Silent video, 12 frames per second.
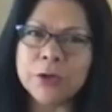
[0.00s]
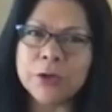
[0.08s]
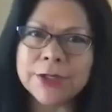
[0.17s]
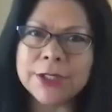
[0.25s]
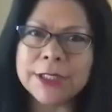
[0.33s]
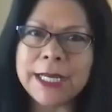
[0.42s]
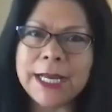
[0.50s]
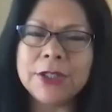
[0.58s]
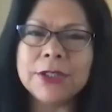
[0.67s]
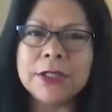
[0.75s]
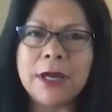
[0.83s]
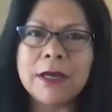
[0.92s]
today to
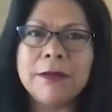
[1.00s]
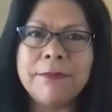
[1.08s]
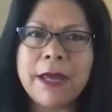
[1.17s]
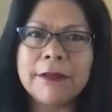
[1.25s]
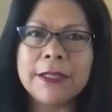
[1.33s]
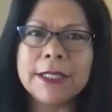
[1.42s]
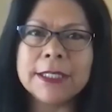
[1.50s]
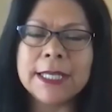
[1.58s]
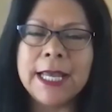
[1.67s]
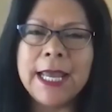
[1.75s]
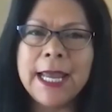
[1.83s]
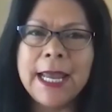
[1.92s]
talk about this,
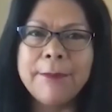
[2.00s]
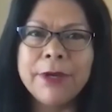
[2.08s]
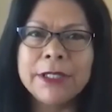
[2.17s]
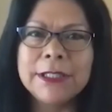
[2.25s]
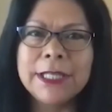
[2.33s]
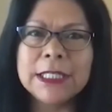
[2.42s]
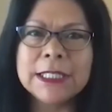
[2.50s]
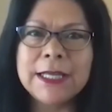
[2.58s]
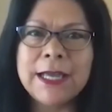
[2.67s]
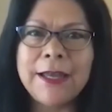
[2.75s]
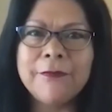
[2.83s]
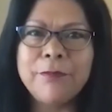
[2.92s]
but let's
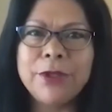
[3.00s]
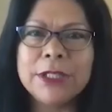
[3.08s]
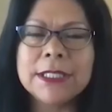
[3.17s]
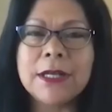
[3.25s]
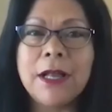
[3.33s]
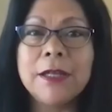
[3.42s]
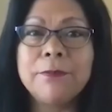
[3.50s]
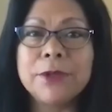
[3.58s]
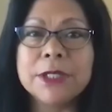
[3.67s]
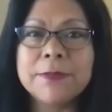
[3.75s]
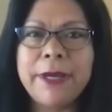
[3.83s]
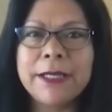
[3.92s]
kind of put this all in
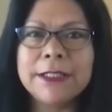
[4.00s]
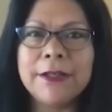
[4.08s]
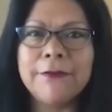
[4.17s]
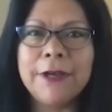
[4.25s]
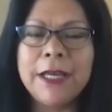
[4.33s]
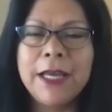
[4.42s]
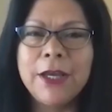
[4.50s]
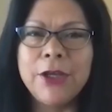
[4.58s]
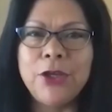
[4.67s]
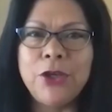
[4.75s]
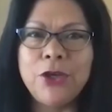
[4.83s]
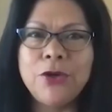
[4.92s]
perspective.
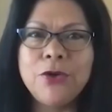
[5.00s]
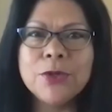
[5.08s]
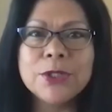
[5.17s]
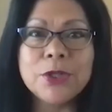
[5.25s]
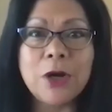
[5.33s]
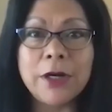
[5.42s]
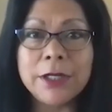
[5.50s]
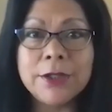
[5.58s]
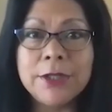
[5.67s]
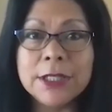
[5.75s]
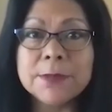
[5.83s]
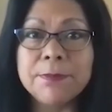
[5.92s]
You started
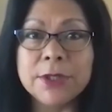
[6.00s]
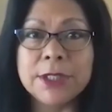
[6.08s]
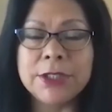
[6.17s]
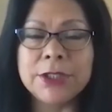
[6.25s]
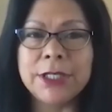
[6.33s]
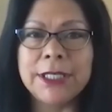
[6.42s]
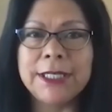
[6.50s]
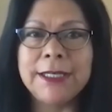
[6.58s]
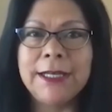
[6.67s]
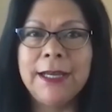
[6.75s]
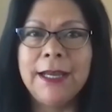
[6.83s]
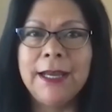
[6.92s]
this position
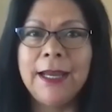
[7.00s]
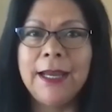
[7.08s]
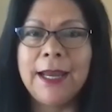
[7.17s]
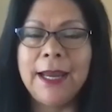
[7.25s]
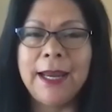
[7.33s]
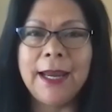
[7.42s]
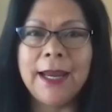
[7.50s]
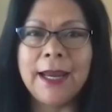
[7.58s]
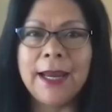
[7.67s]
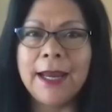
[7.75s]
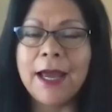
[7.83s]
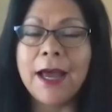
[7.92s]

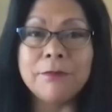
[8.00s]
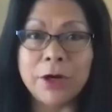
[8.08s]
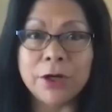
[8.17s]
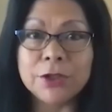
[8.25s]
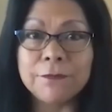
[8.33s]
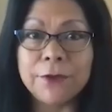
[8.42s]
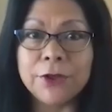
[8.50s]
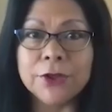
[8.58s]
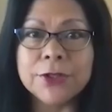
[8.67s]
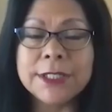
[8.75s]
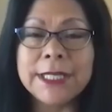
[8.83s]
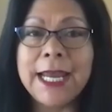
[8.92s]
on March
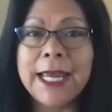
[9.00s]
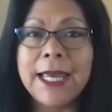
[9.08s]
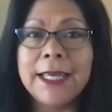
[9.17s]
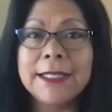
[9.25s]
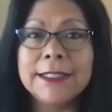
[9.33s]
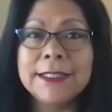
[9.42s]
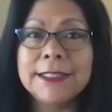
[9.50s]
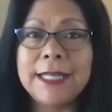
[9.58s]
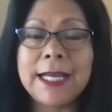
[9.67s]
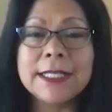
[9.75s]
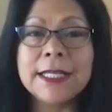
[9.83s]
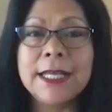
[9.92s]
1st, and
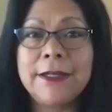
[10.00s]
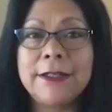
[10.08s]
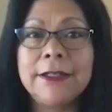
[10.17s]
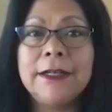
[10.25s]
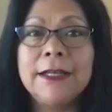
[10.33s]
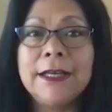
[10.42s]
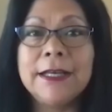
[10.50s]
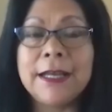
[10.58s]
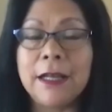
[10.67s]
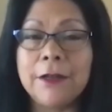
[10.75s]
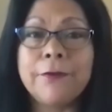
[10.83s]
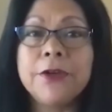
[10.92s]
days later,
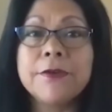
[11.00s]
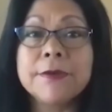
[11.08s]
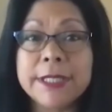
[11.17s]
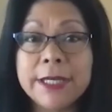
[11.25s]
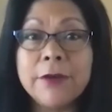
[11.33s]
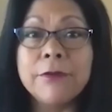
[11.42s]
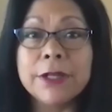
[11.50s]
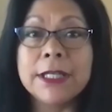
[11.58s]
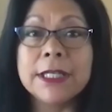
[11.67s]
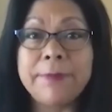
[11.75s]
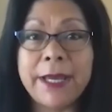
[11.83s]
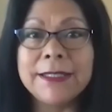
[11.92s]
California was hit with this
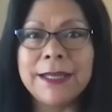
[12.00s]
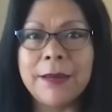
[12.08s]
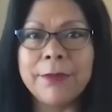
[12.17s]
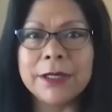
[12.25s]
pandemic.